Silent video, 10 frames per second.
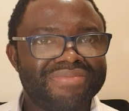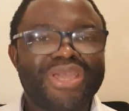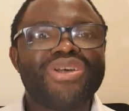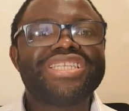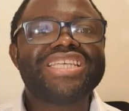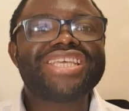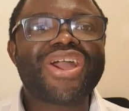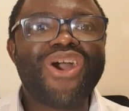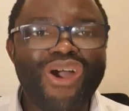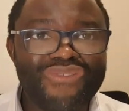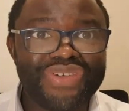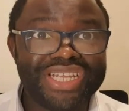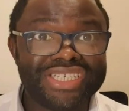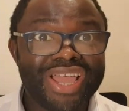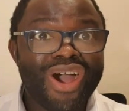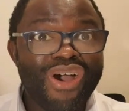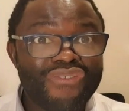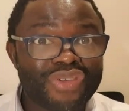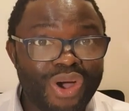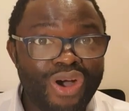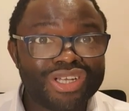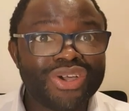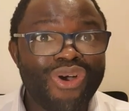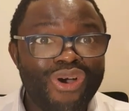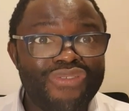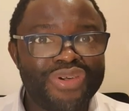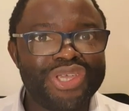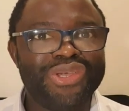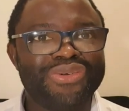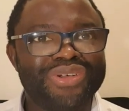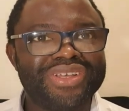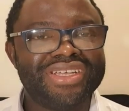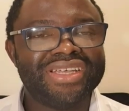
Because there's a coverage of God over you.